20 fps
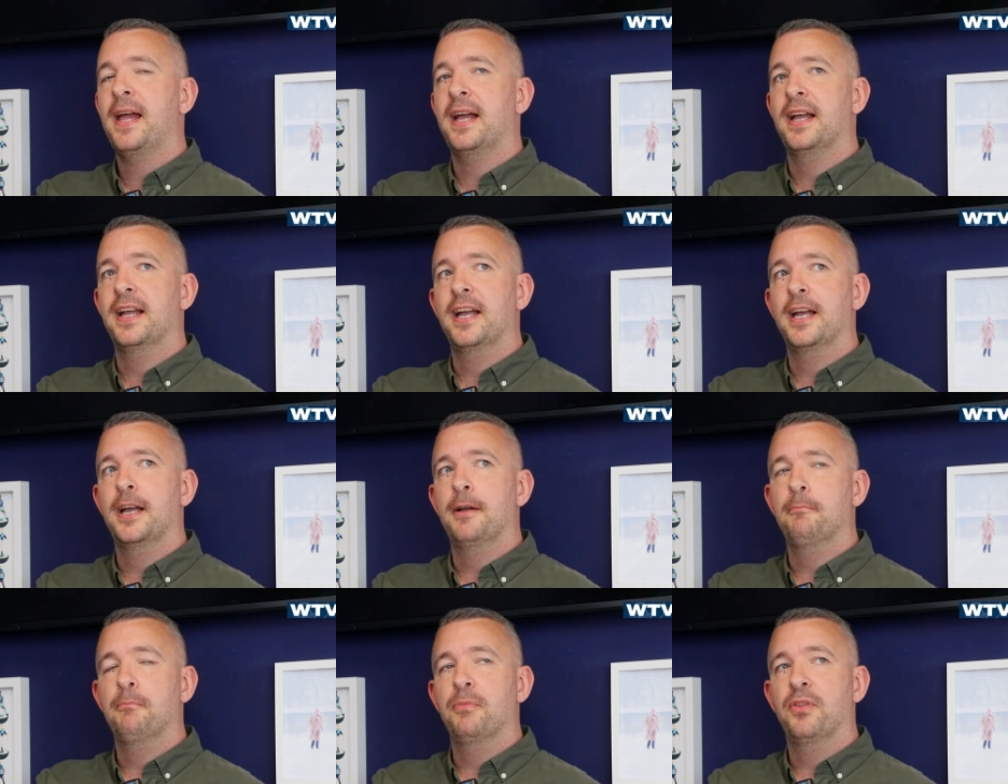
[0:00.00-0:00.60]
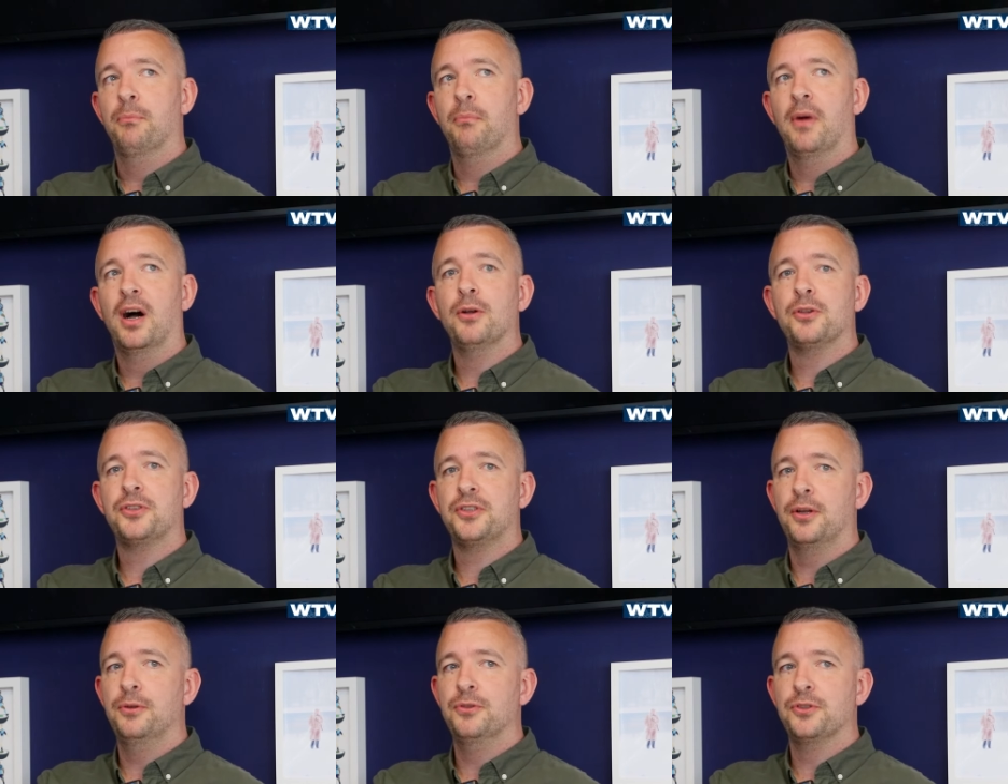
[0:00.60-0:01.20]
Um, the
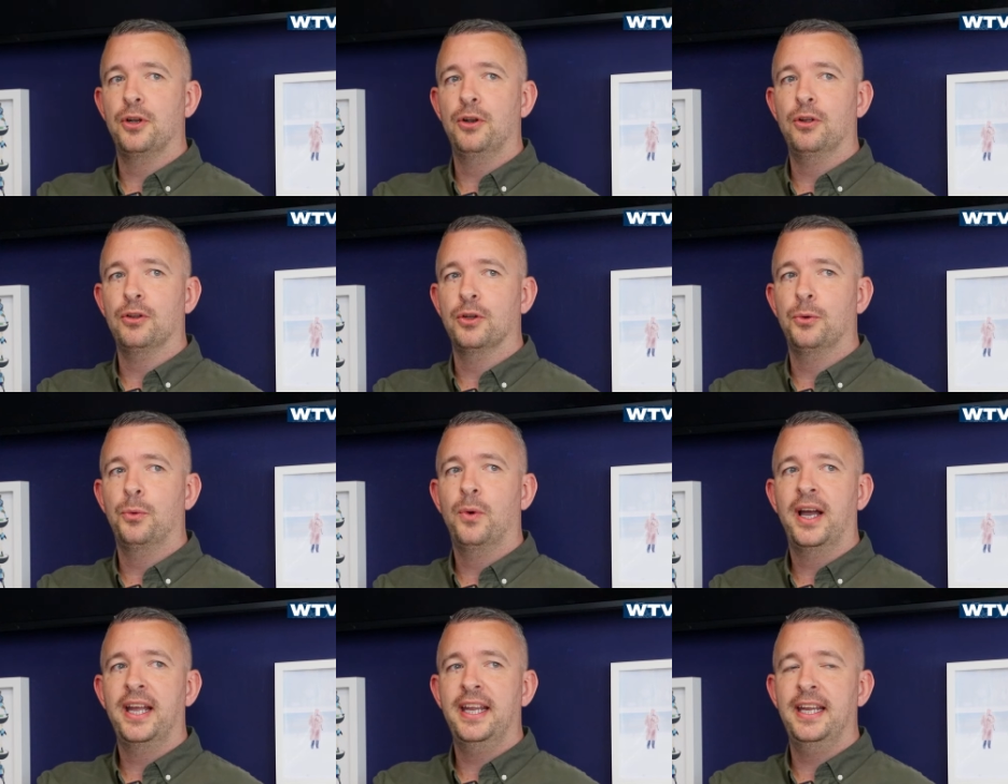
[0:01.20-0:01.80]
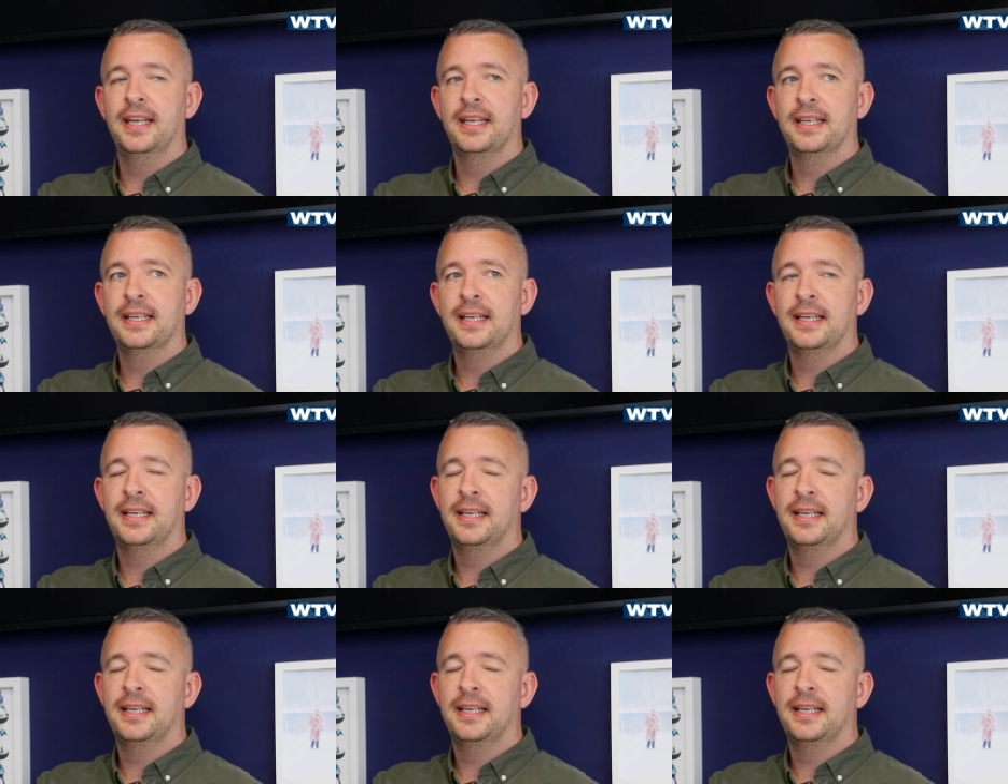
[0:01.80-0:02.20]
milestones along the way,